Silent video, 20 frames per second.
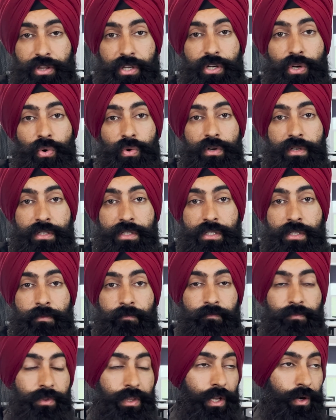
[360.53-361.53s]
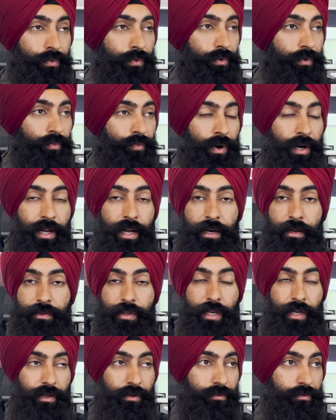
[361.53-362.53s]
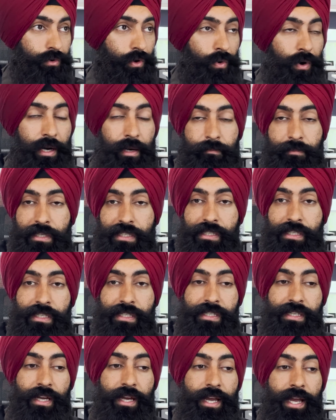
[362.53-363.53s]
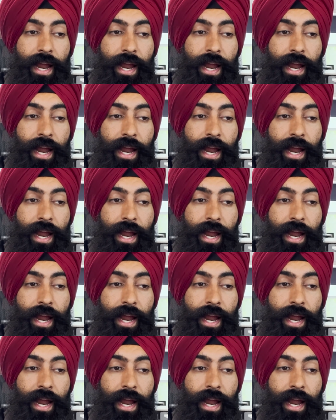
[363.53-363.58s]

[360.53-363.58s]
their doors. They run out, of, they go out of business,